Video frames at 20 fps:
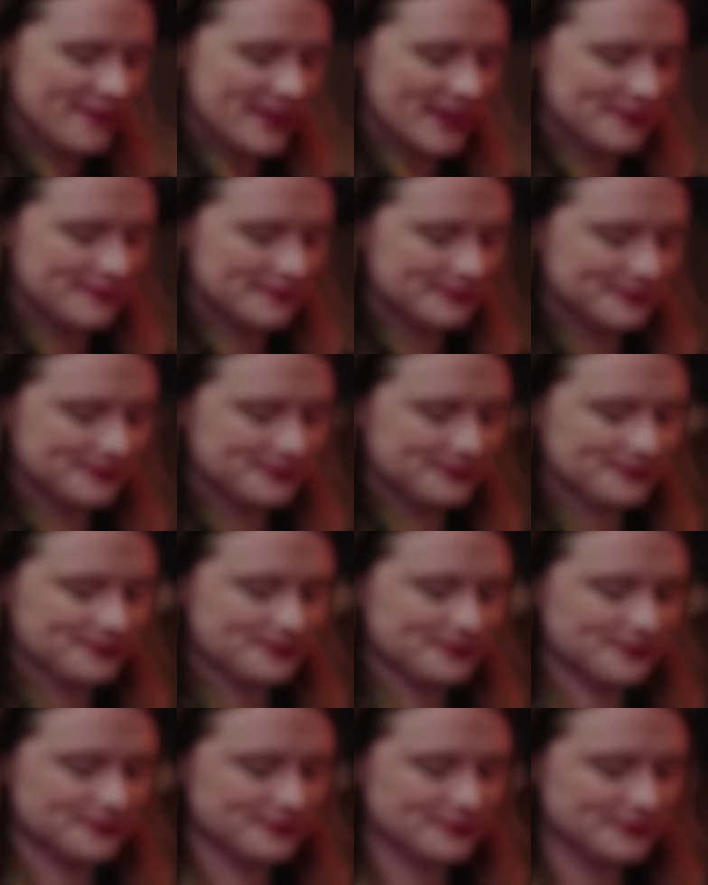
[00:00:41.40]

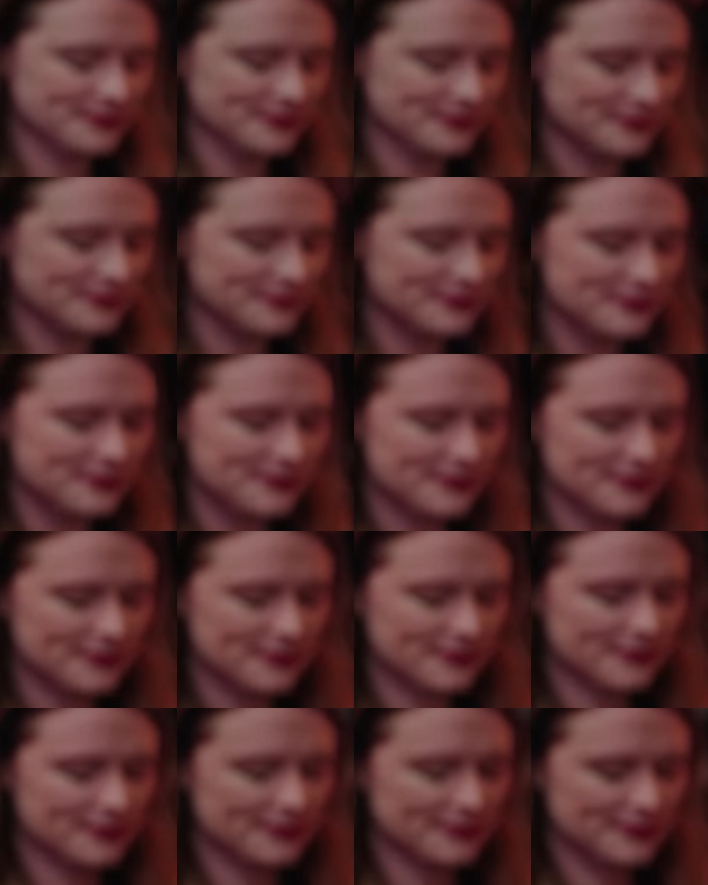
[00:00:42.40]

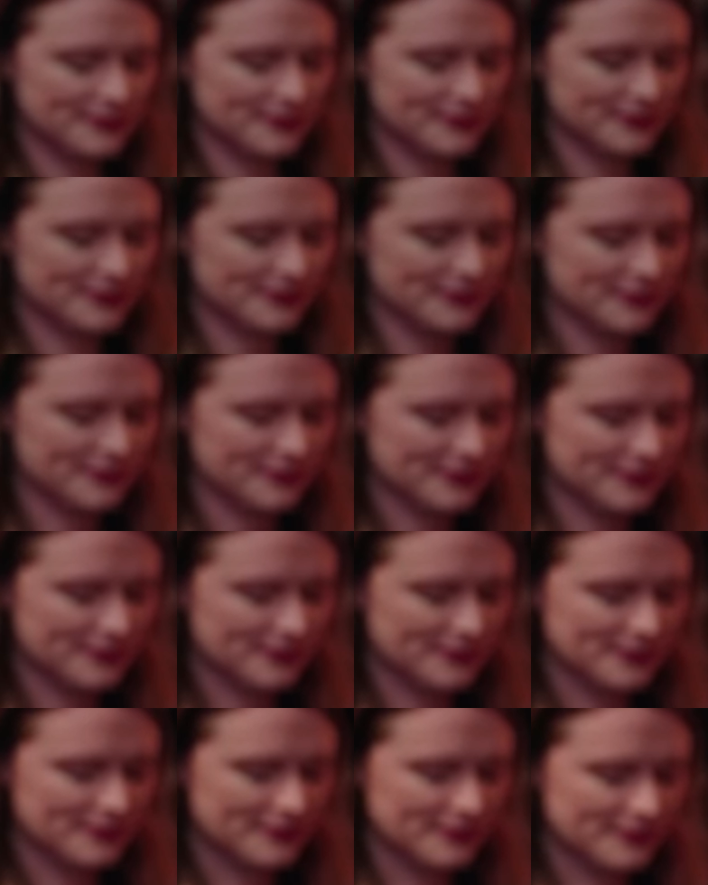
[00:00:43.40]

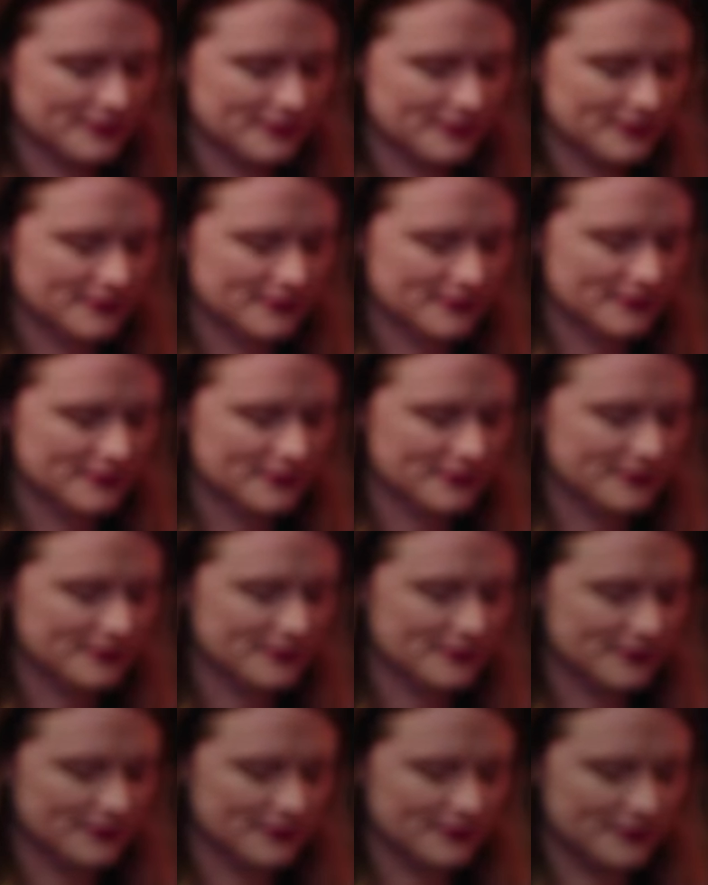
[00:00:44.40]

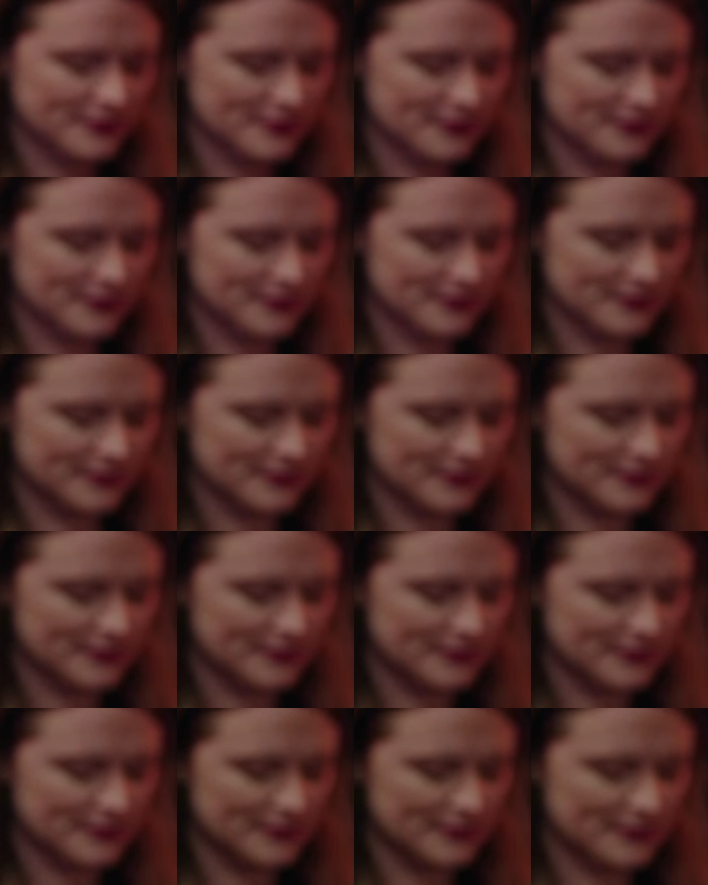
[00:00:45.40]

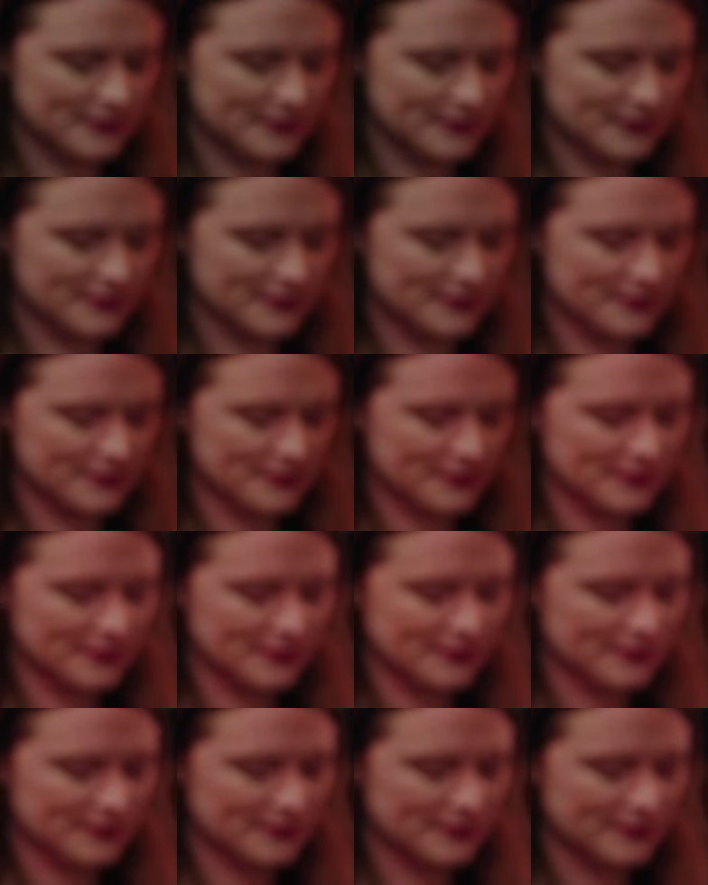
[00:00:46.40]

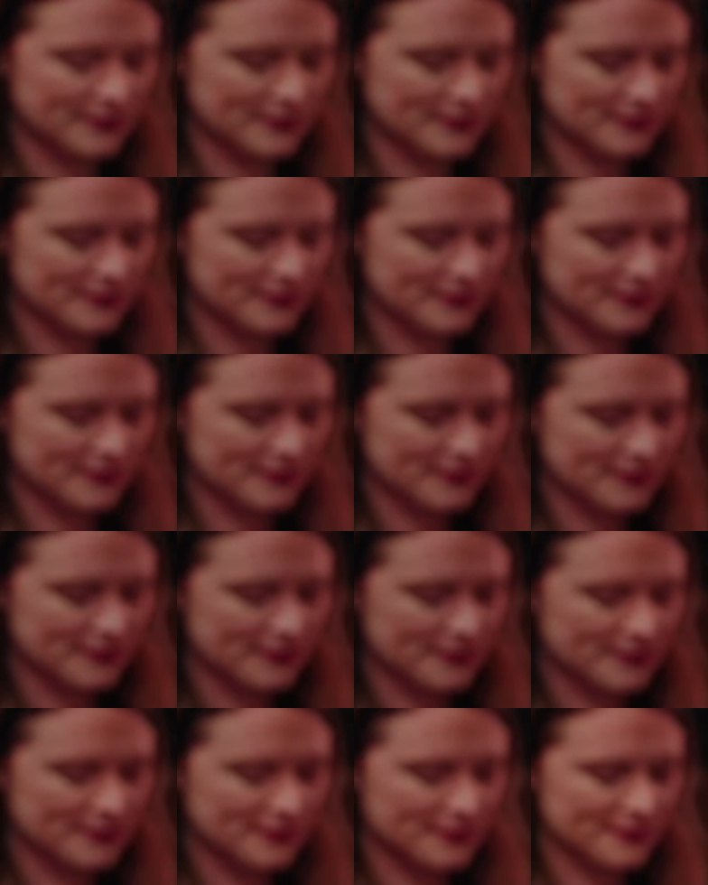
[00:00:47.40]

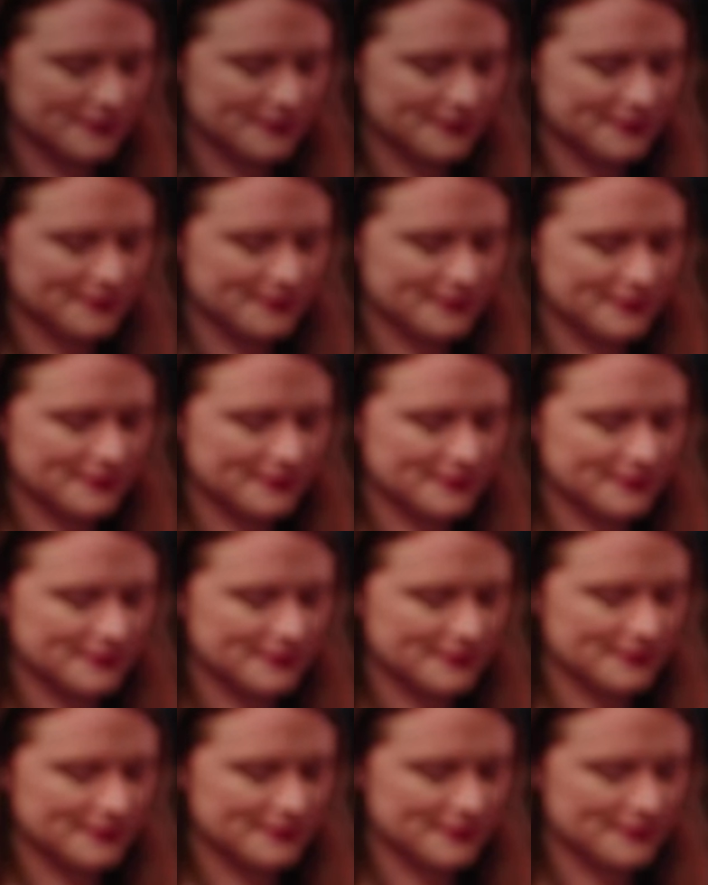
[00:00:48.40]
The person shown says nothing.